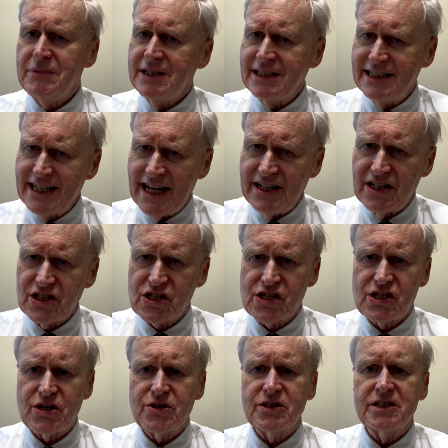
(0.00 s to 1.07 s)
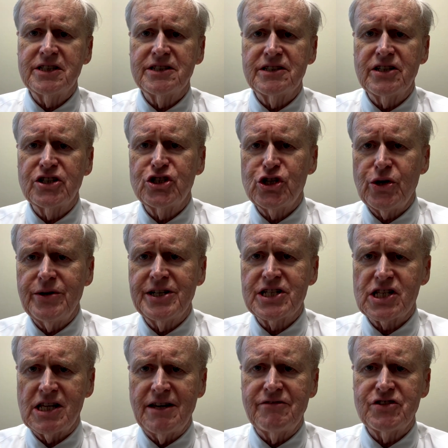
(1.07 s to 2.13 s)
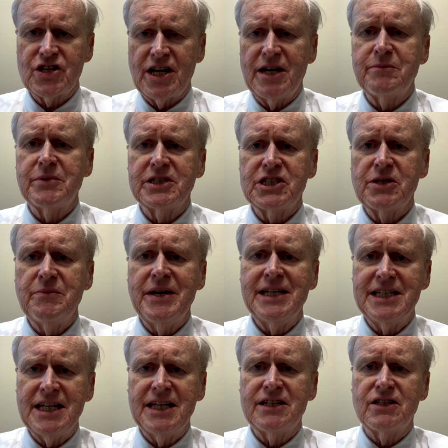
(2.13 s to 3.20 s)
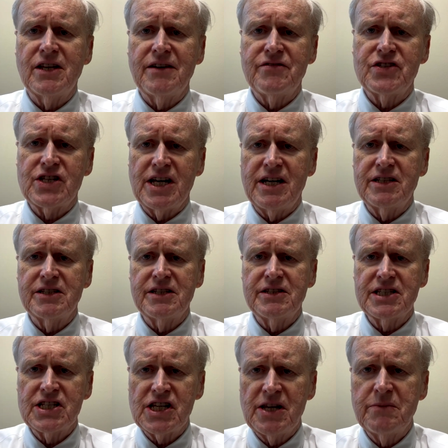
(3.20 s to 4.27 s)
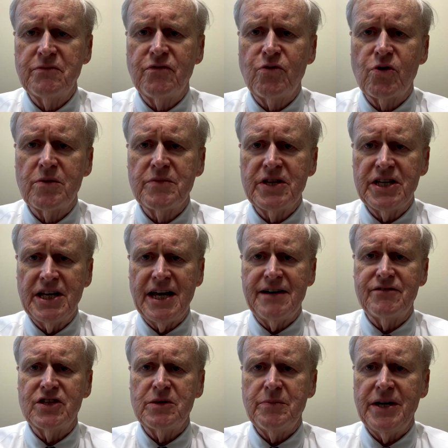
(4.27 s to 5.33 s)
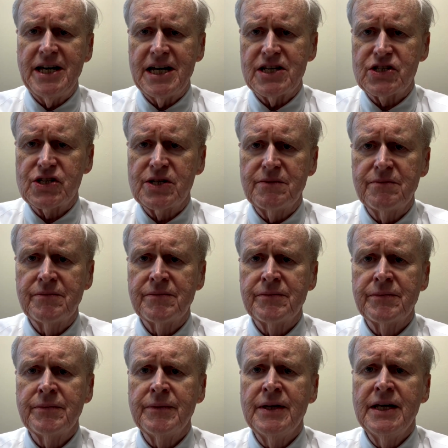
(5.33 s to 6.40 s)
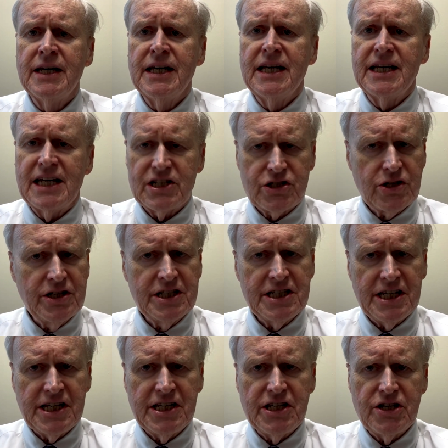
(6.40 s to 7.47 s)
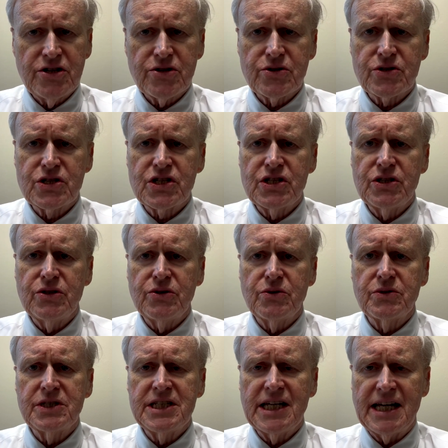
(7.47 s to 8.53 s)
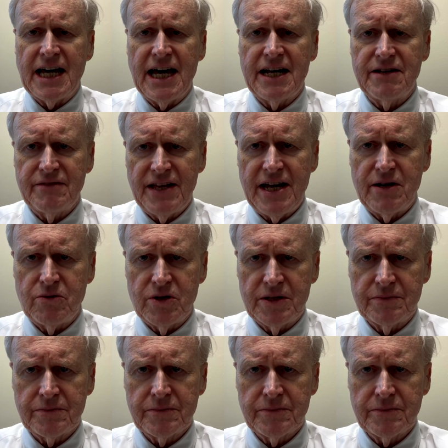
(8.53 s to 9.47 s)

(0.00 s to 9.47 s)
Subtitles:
not necessarily a luxurious lifestyle, but to maintain a lifestyle in the same form that you have in the past. It's going to take years to dig out of that one.